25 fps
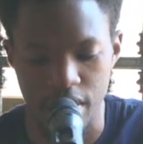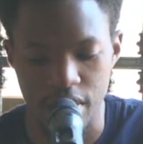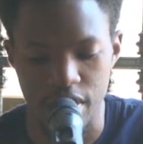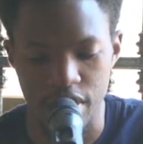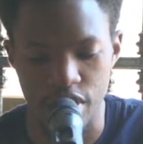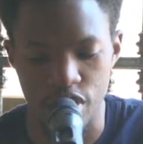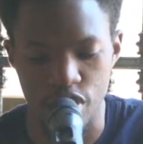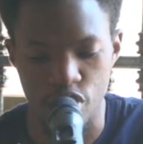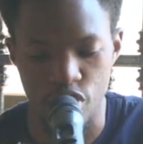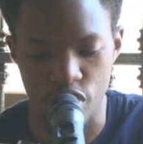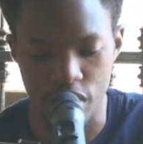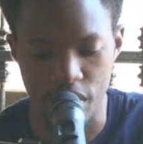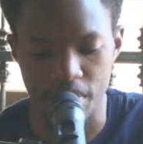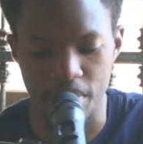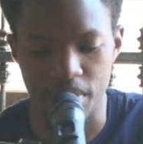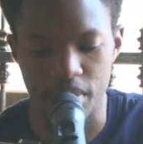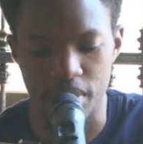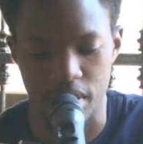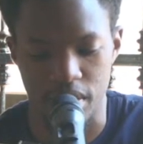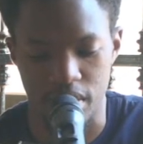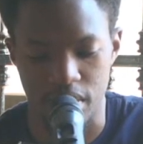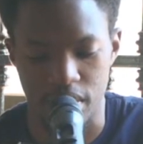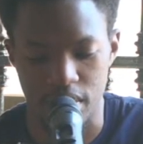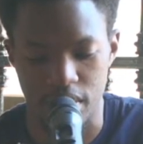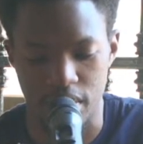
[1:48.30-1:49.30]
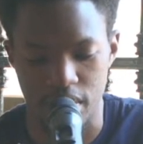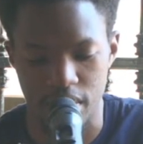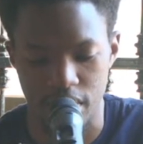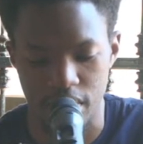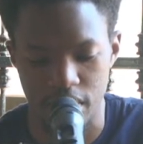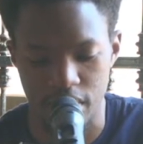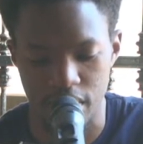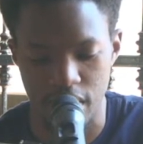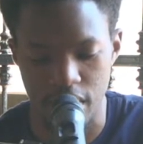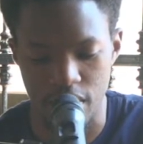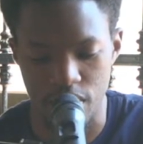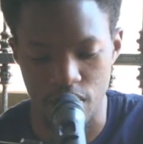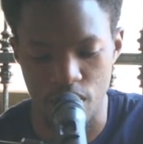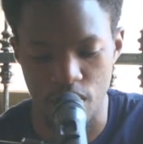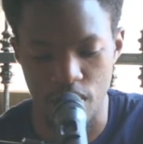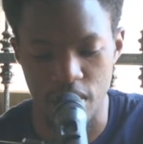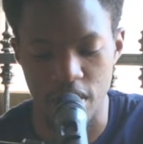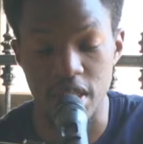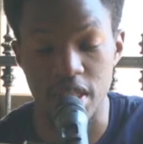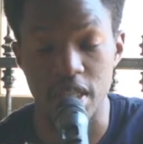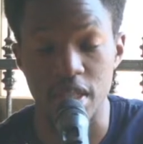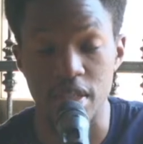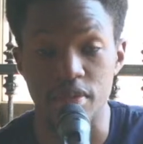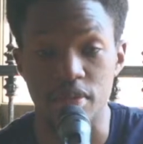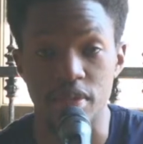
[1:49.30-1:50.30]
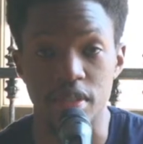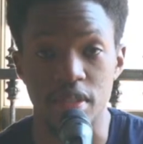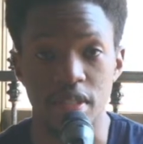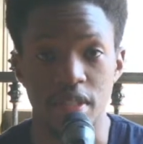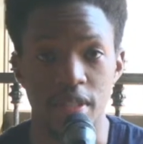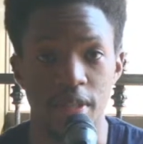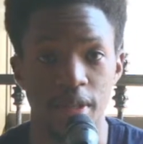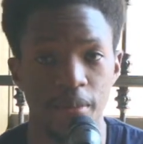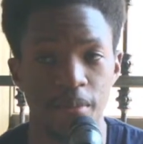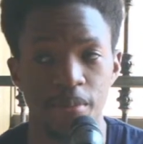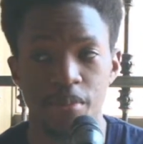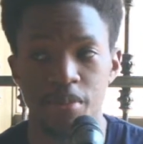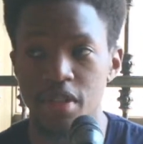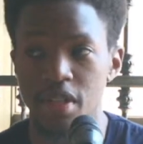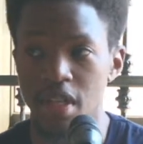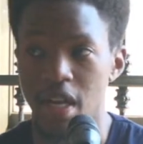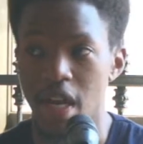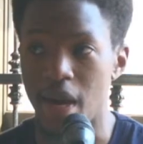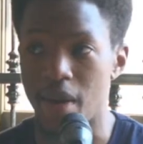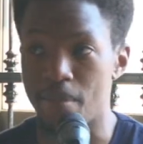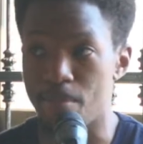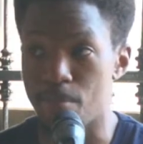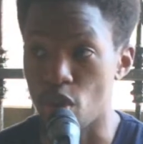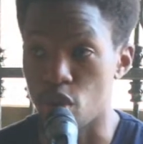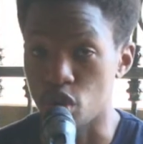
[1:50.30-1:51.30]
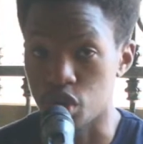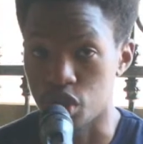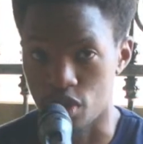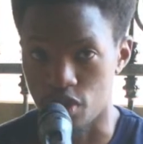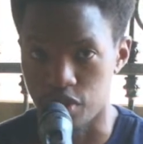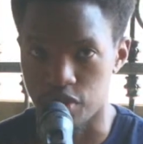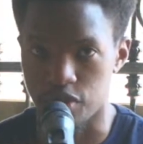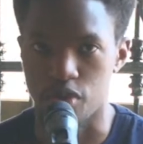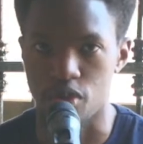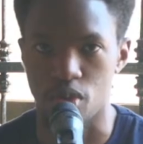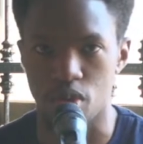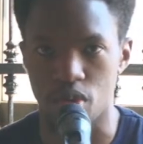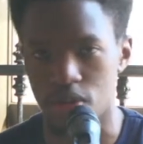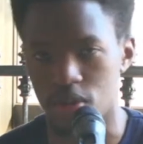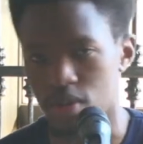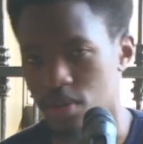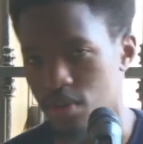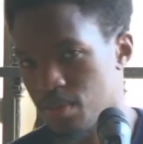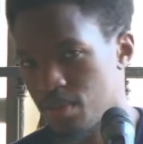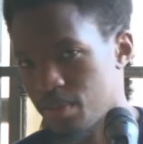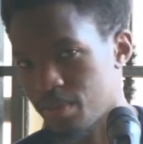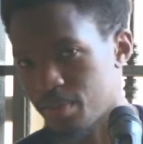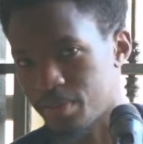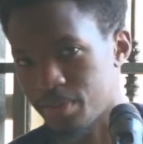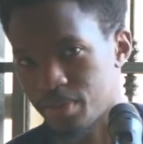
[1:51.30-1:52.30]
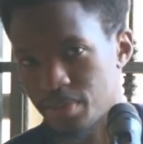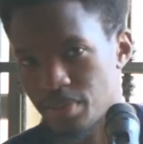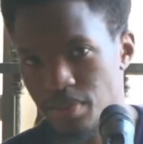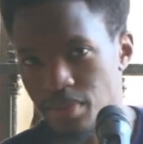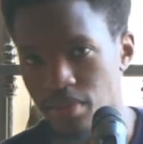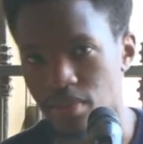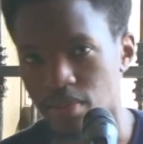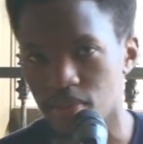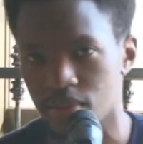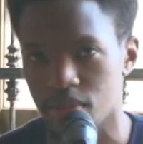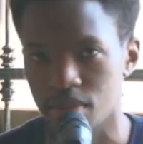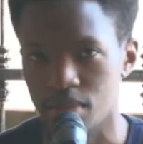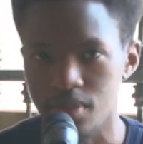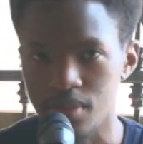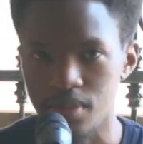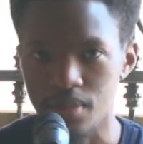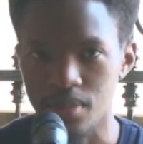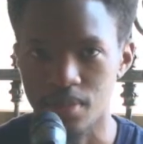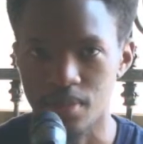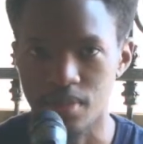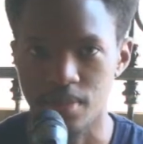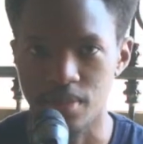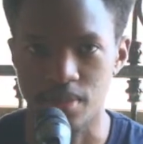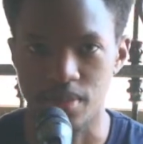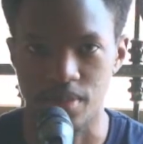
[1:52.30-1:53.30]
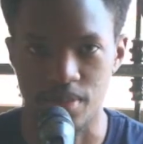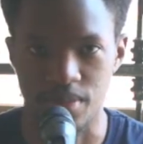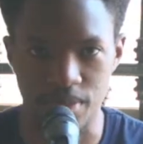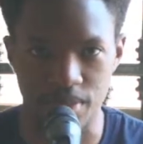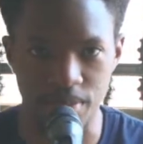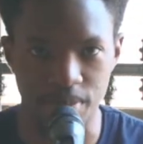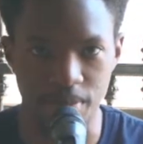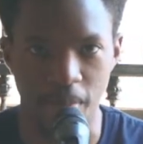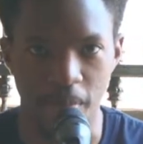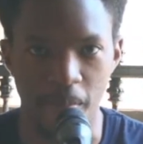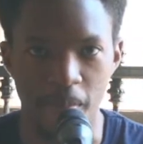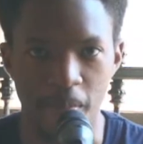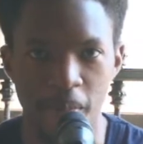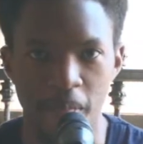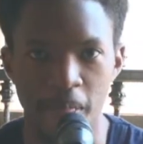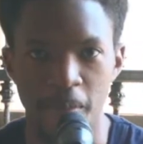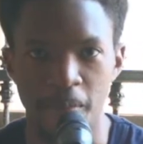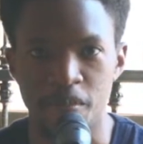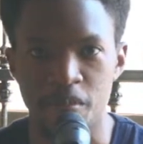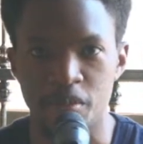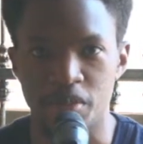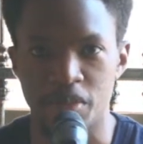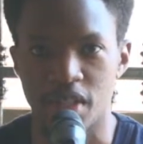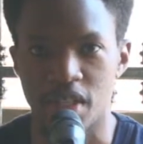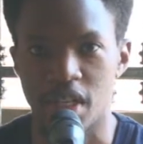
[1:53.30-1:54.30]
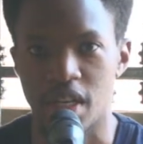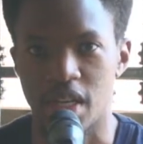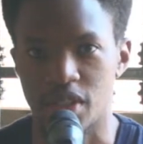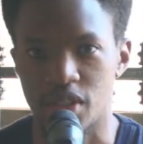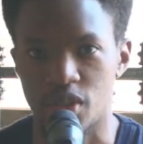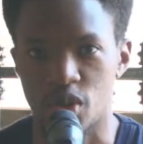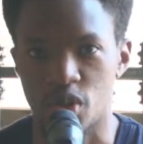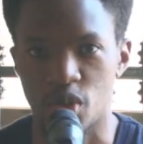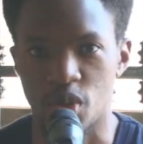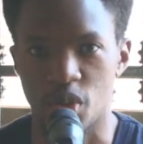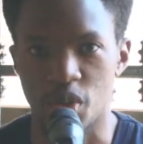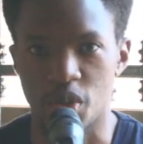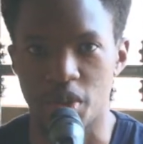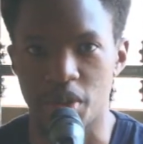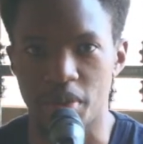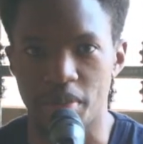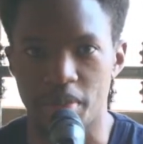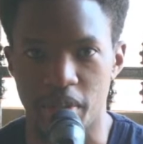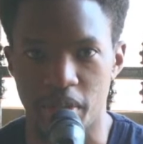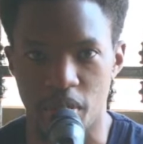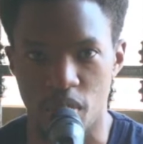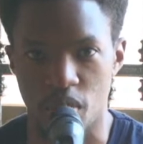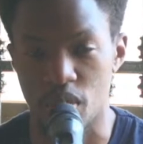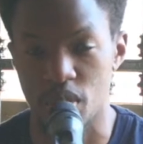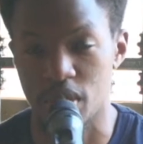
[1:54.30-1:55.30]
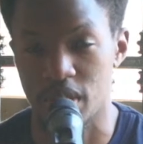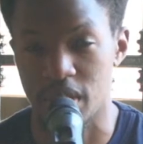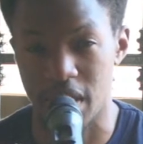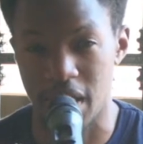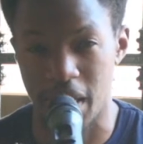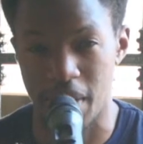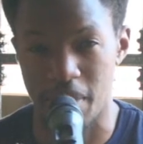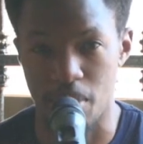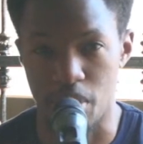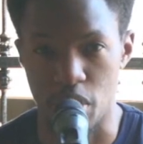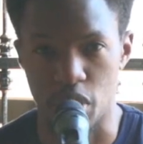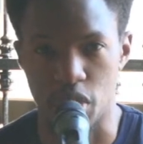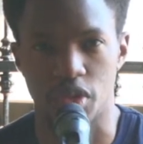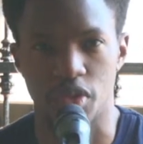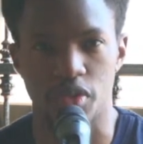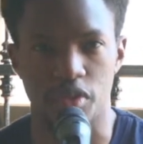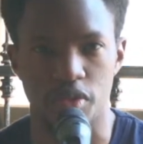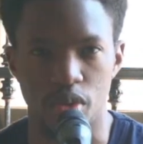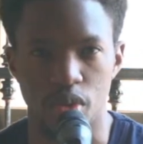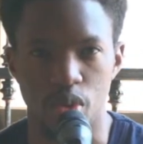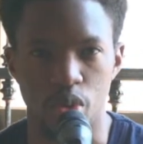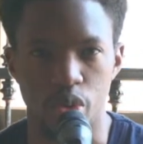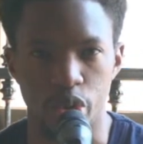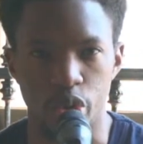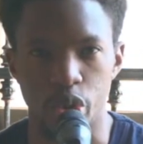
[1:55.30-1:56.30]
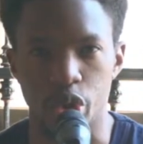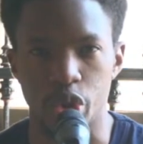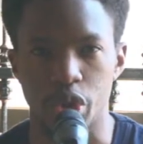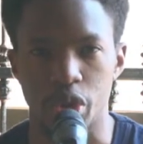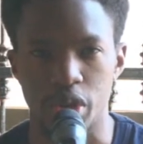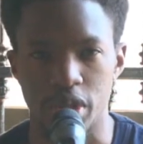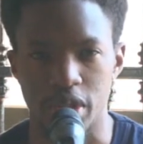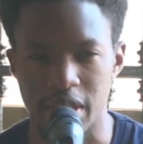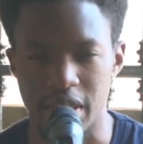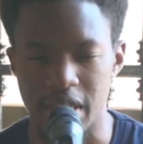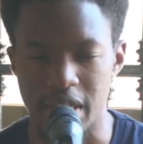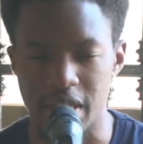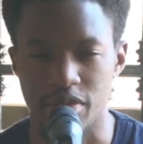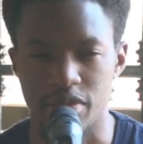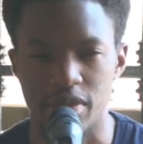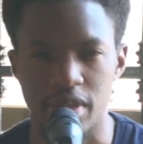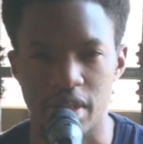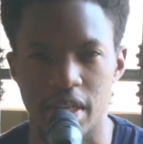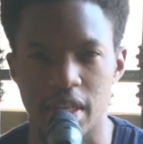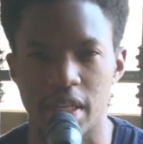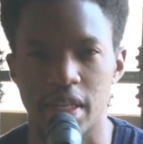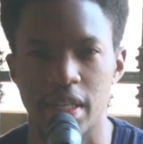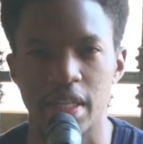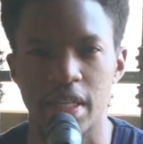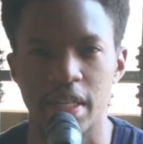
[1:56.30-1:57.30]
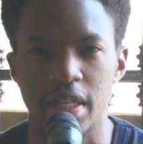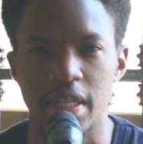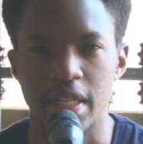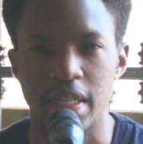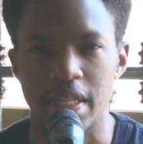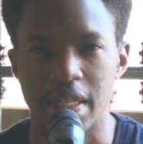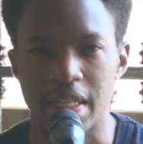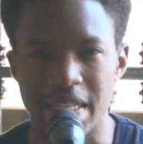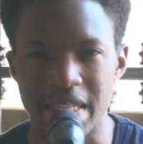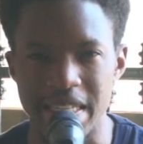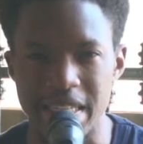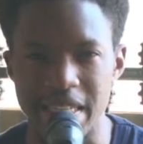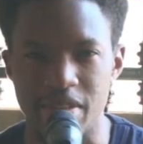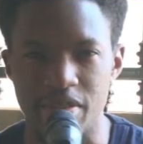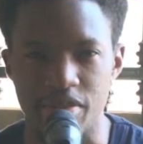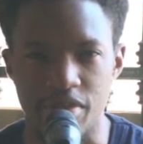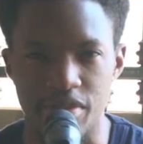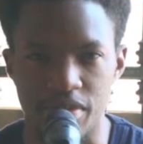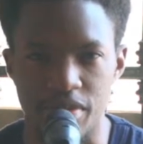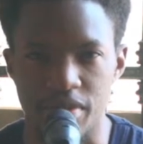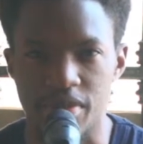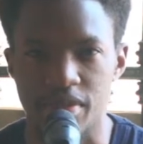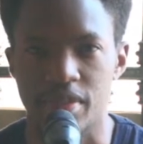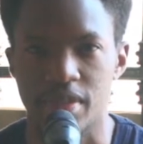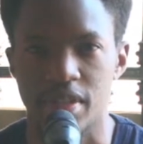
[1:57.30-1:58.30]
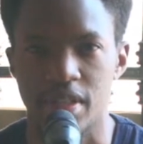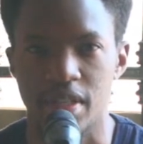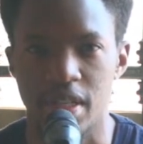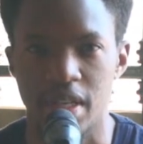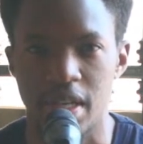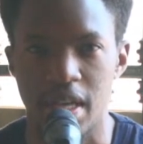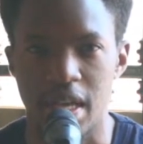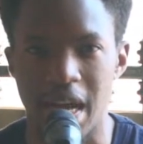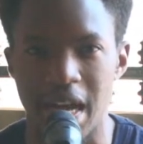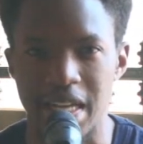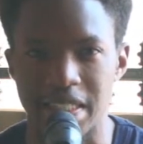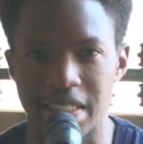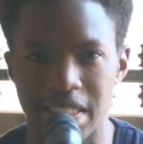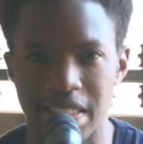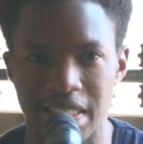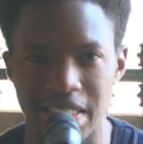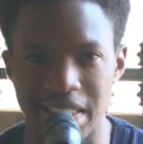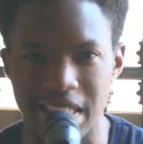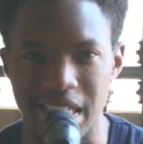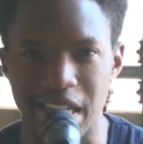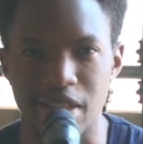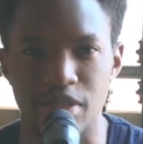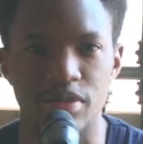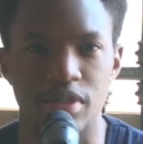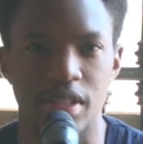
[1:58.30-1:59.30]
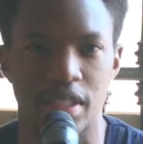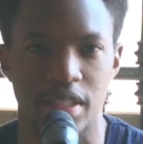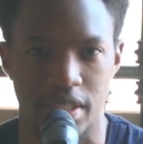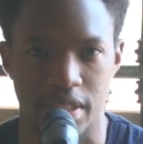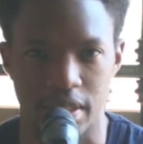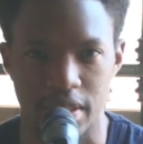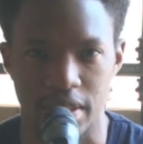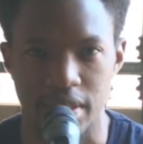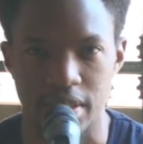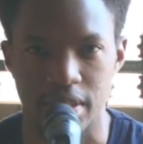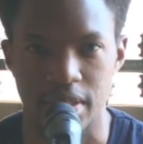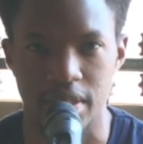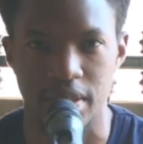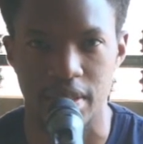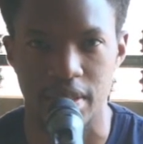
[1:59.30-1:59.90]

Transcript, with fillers: the dreams that God gives are boastful. Mm-hmm. And so, because they are boastful, you should never live as a servant.